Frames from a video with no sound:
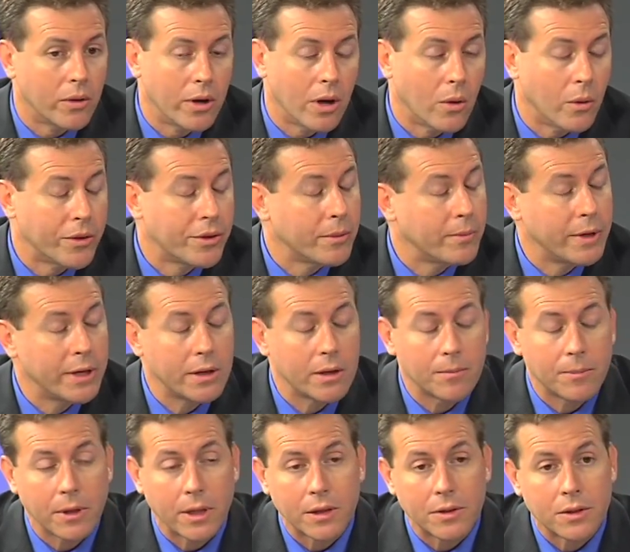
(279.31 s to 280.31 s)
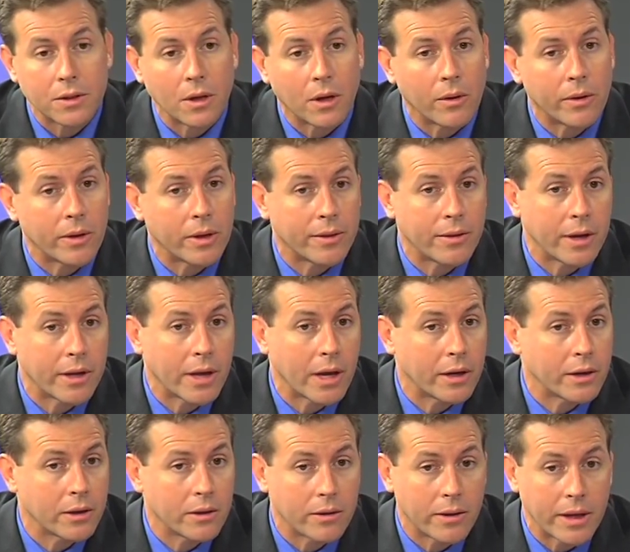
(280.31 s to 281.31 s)
No. With the mini implants, no. They
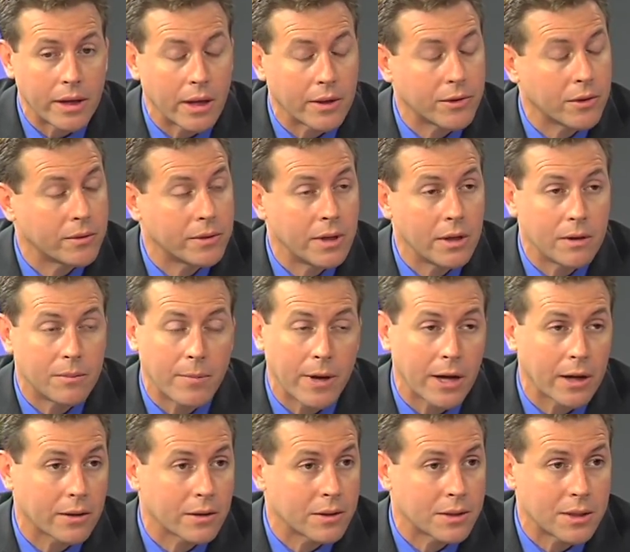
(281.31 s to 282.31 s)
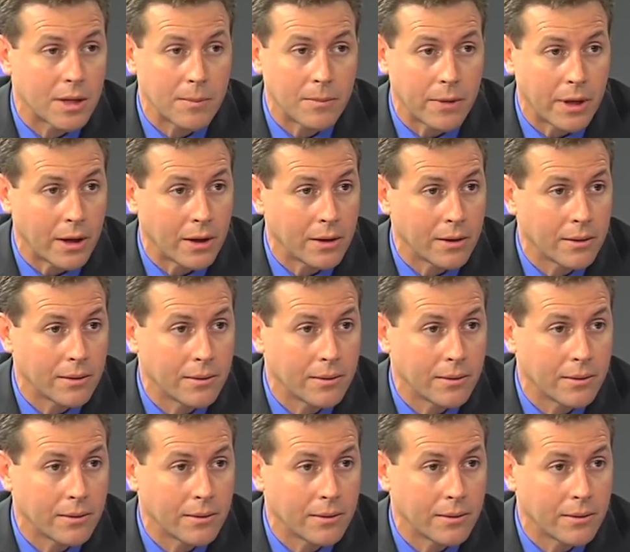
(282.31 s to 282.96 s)
get their teeth back the same day.